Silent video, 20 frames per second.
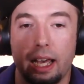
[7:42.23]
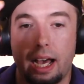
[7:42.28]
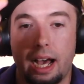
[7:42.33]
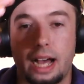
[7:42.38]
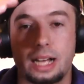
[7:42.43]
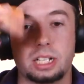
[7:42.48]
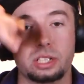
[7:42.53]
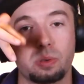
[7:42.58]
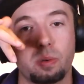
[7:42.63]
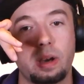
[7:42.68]

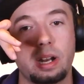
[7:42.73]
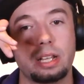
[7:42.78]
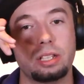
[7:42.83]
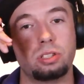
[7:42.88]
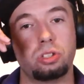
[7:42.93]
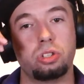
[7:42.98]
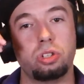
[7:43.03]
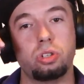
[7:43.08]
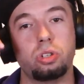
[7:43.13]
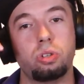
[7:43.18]
I just
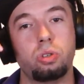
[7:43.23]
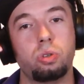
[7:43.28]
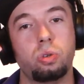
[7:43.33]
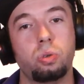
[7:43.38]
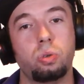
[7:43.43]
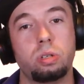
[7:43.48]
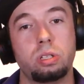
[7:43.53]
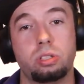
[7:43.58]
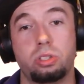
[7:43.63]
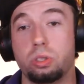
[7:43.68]
wanted
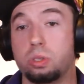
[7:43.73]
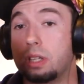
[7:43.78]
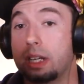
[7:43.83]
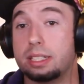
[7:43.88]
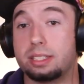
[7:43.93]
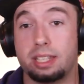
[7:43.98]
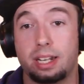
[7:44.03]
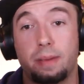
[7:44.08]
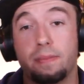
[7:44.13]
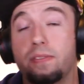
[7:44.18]
to do
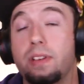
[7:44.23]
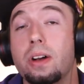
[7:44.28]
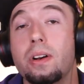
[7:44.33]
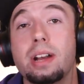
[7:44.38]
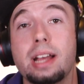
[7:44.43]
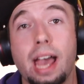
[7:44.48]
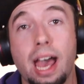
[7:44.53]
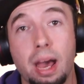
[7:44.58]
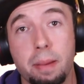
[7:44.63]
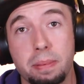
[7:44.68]
this, and I'm
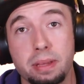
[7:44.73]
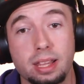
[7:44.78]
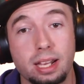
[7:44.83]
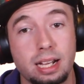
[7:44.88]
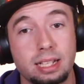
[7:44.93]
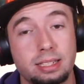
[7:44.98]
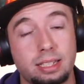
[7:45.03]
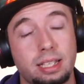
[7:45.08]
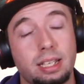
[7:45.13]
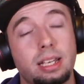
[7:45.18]
very happy that
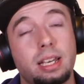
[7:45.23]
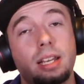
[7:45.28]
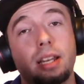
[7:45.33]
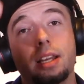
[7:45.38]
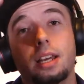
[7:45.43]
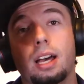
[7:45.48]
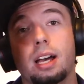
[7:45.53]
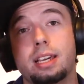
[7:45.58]
I did.